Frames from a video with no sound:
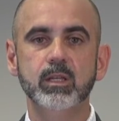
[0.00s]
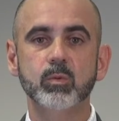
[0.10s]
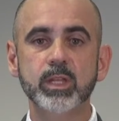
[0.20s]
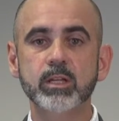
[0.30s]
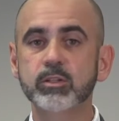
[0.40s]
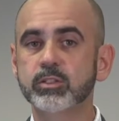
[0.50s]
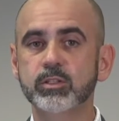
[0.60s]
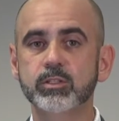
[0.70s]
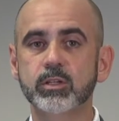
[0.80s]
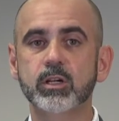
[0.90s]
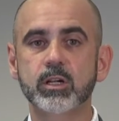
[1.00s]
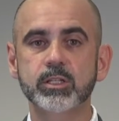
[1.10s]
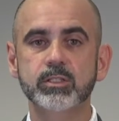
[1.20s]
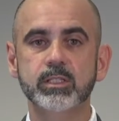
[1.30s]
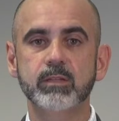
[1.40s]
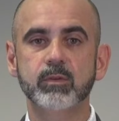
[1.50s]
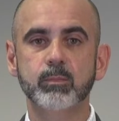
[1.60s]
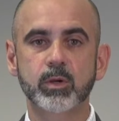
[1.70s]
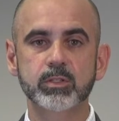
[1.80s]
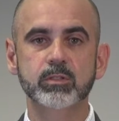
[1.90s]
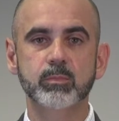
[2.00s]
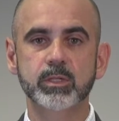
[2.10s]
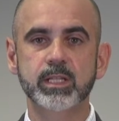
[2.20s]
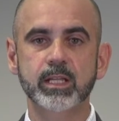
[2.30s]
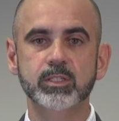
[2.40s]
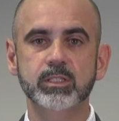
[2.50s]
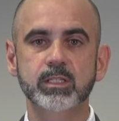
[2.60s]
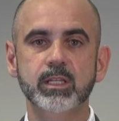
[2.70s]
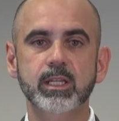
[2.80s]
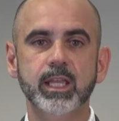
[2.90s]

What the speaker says: We understood your urgency for personal protection